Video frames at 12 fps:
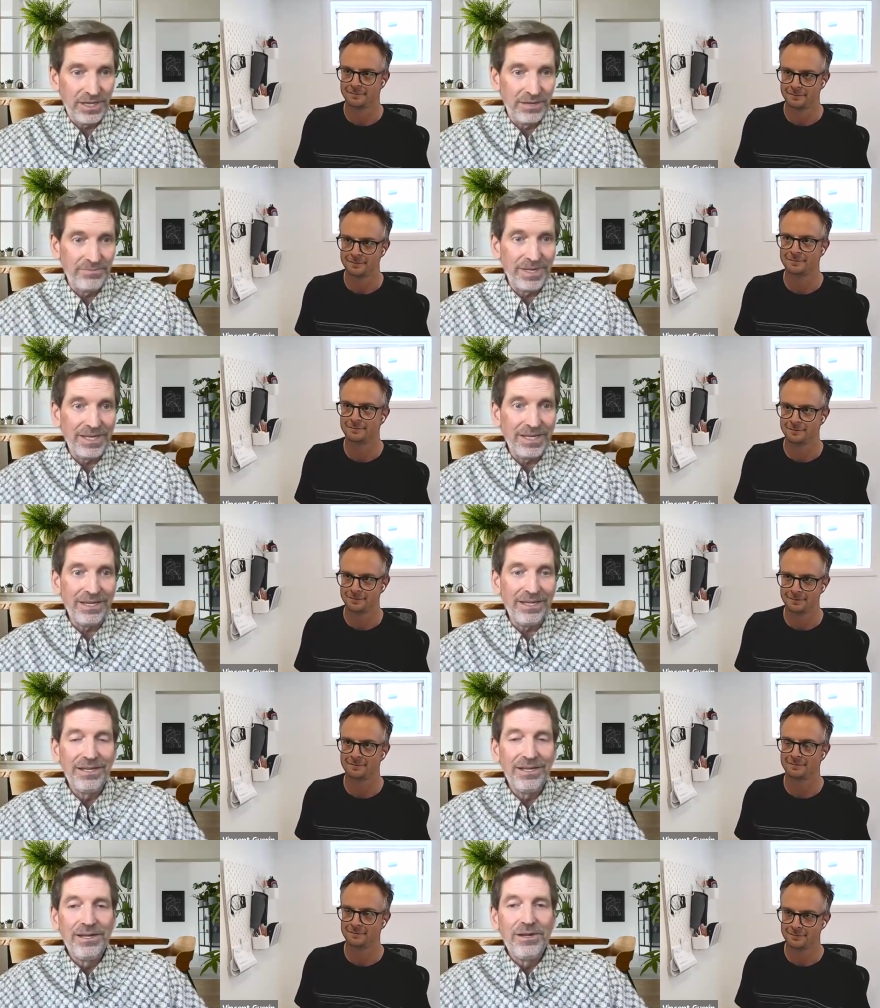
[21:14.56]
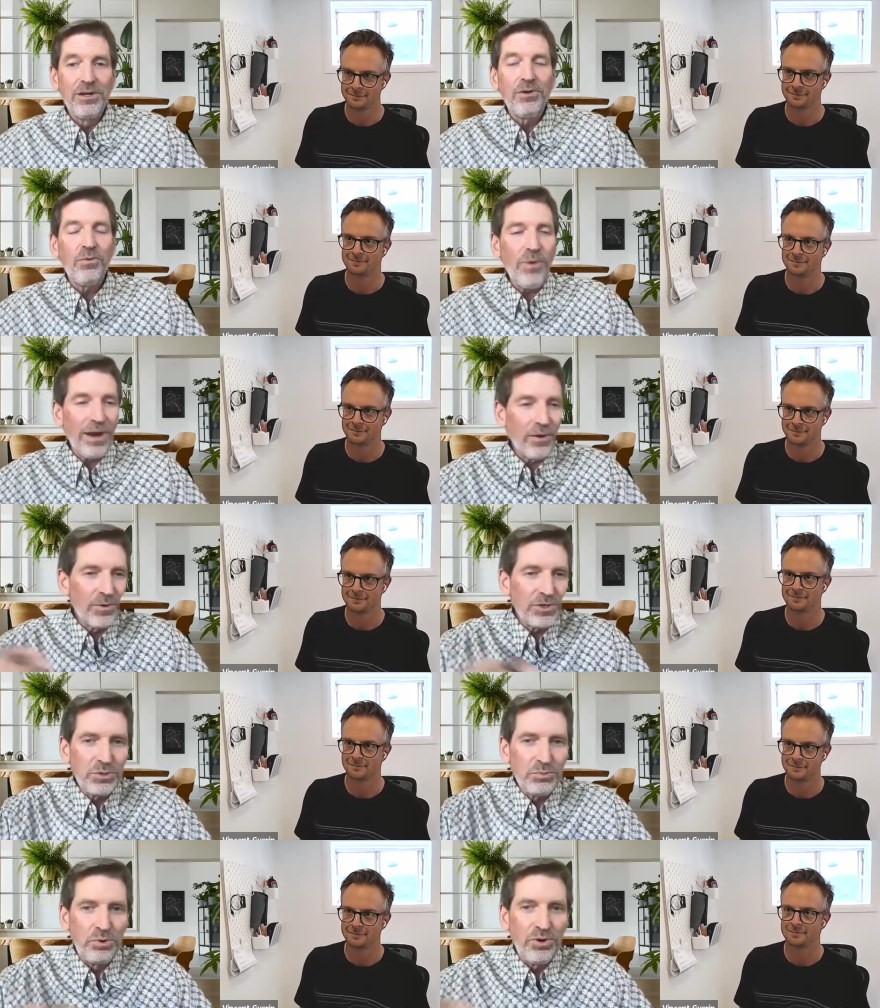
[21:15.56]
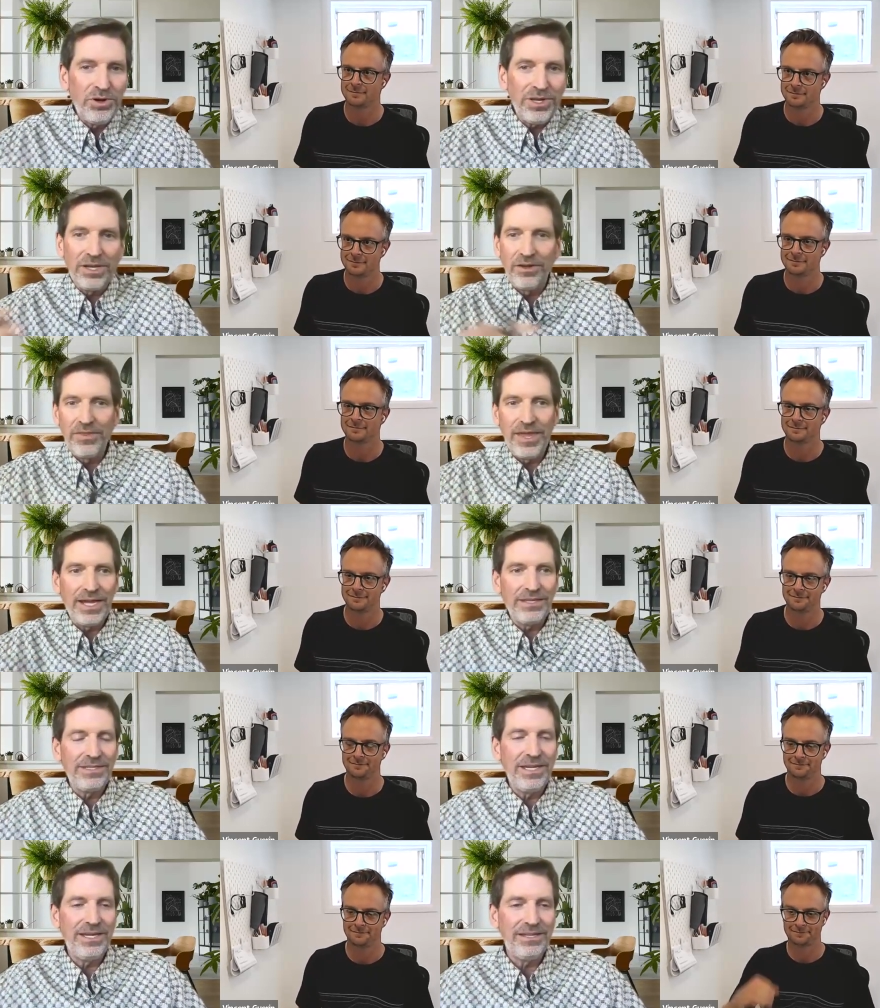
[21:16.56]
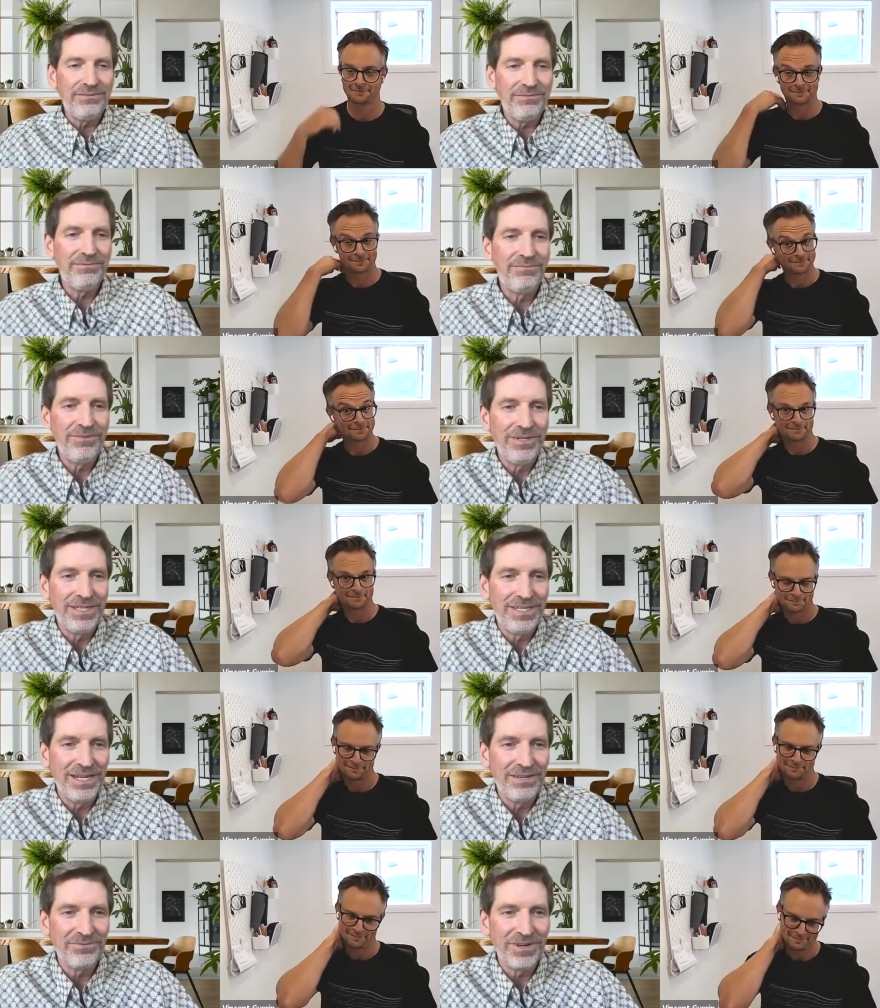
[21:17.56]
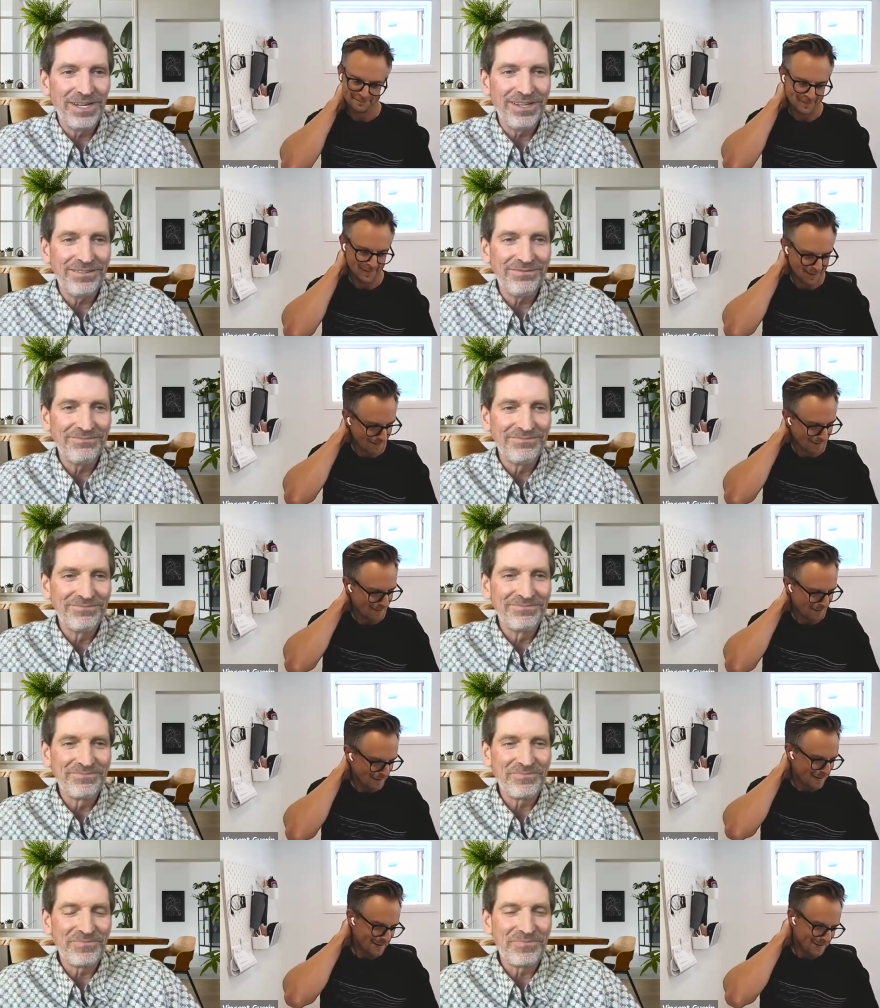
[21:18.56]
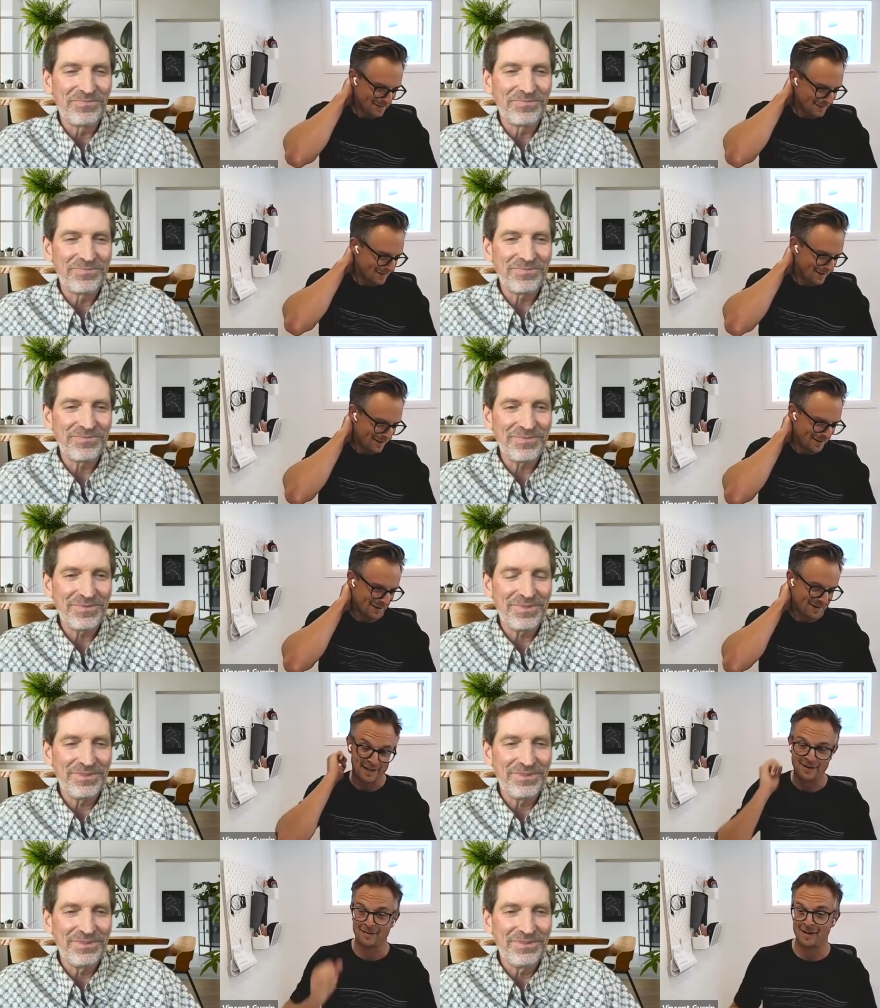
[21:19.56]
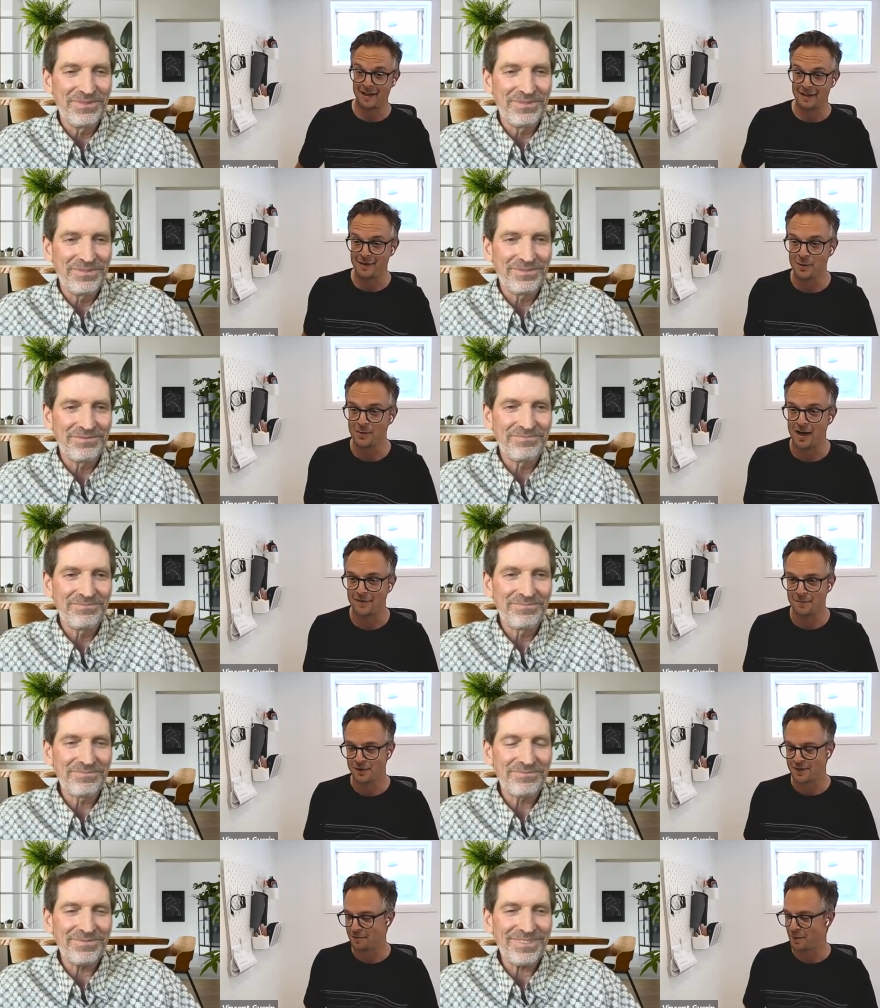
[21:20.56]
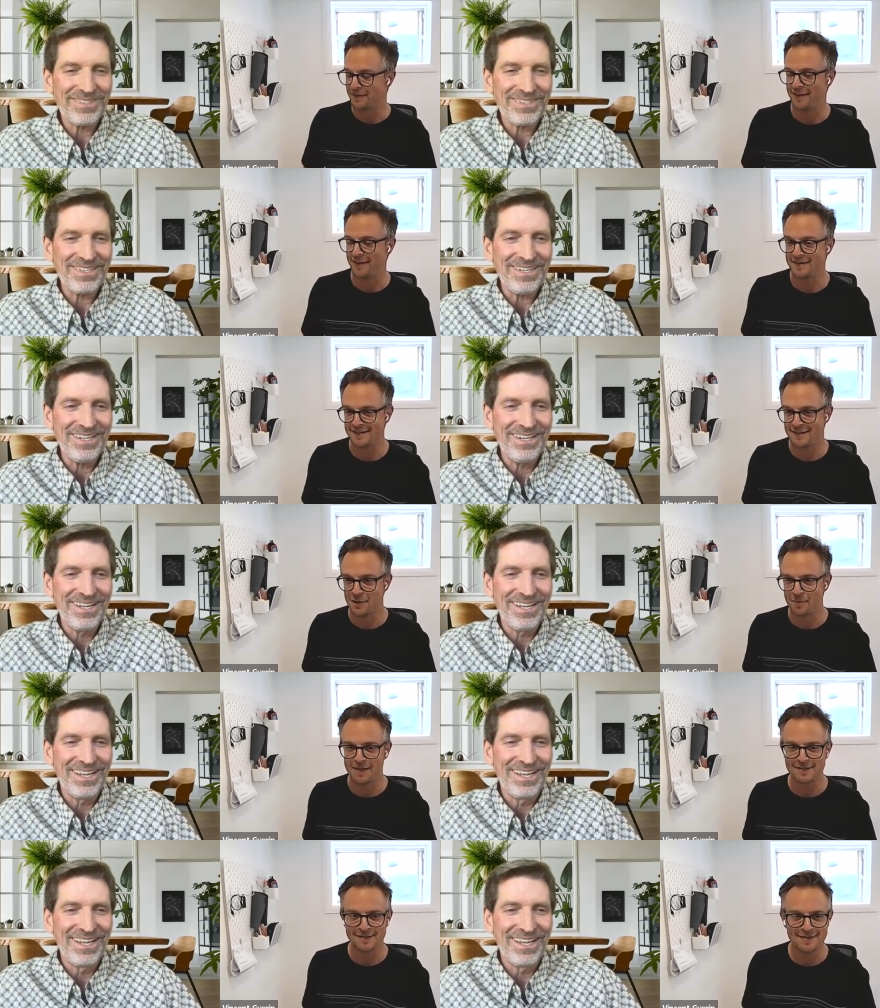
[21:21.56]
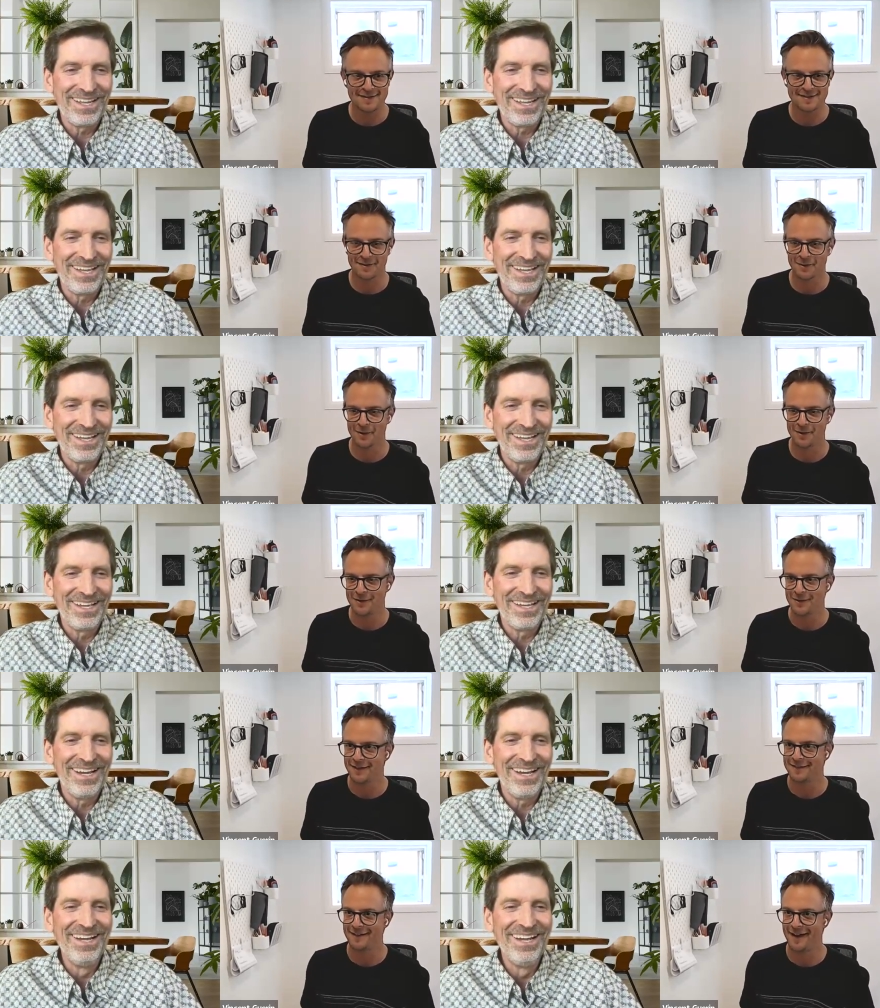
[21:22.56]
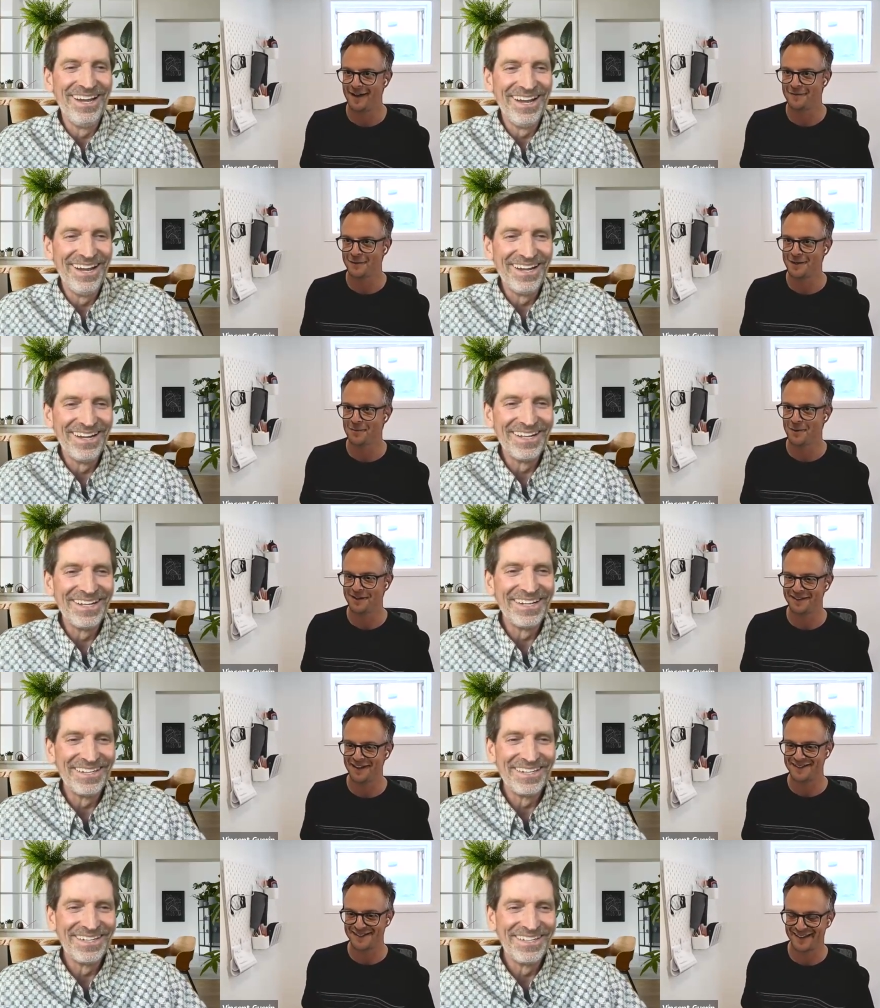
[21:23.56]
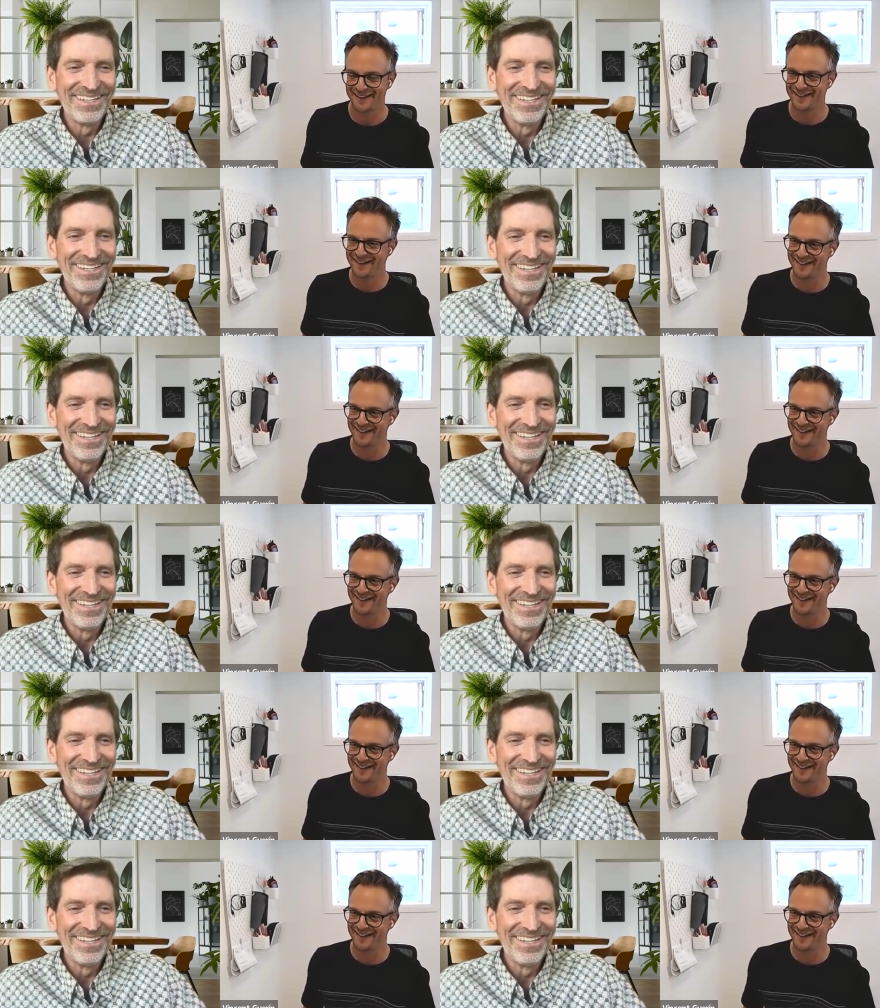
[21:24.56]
Speaker 1: of the company. Where would you put it on that 10, one to 10 rating?
Speaker 2: Uh, can can you have multiple tens in your business, or you need to have only one ten?